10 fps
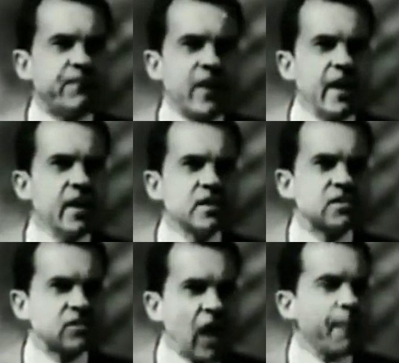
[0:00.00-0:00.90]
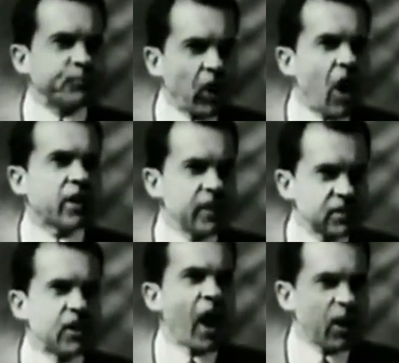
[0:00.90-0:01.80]
If he had stopped talking
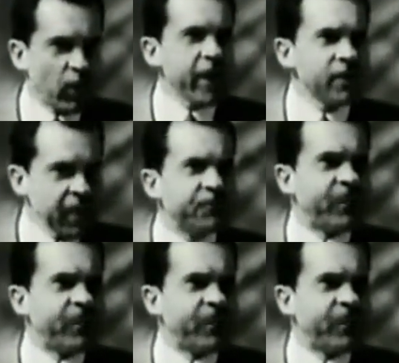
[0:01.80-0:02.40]
and started reading,